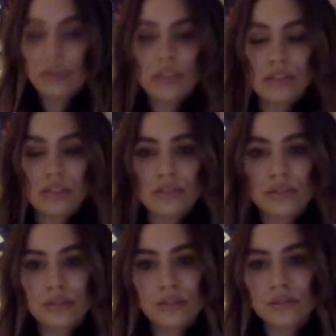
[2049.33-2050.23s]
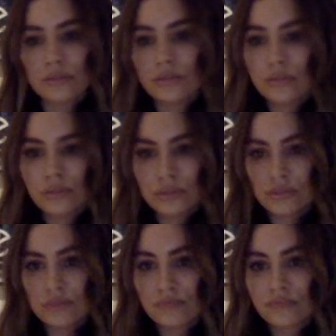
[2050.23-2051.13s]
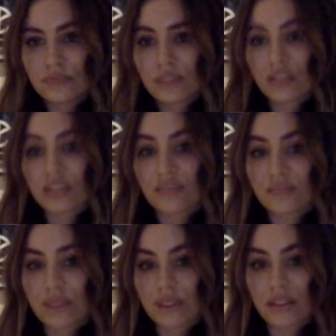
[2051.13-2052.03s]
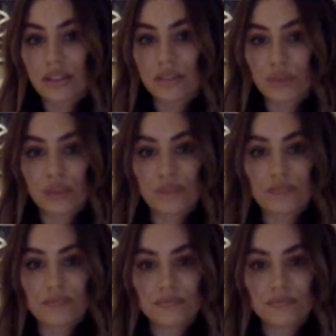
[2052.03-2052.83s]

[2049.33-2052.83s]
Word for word: It's good. I think it's building.